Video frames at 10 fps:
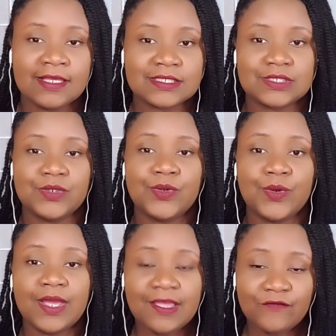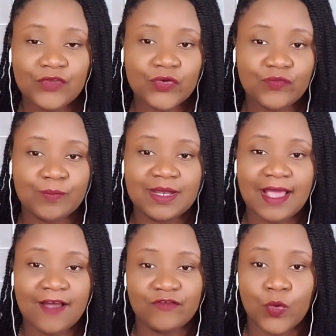So if you've been
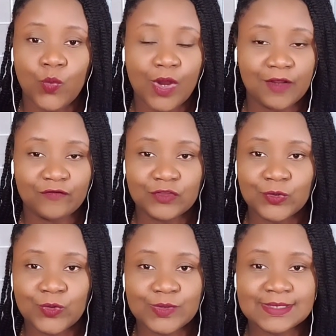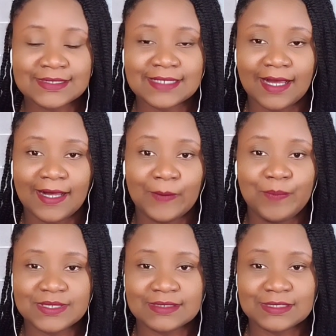ever one of those
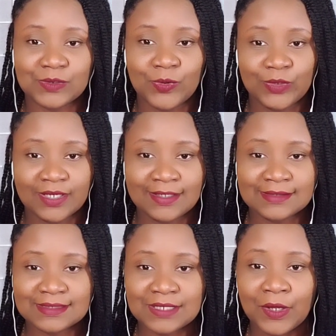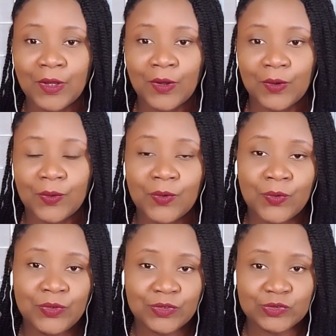business owners
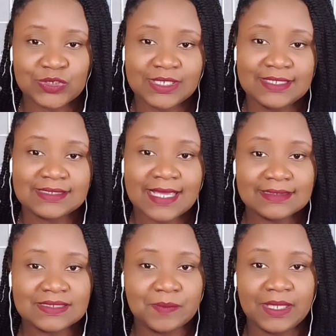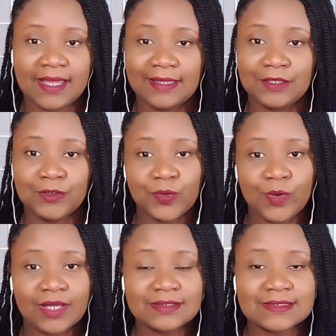who usually tend to be like, you know
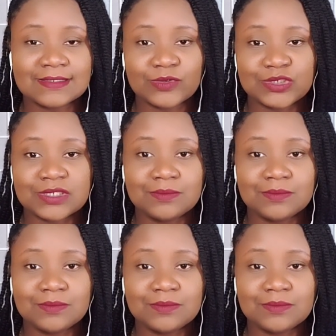what, social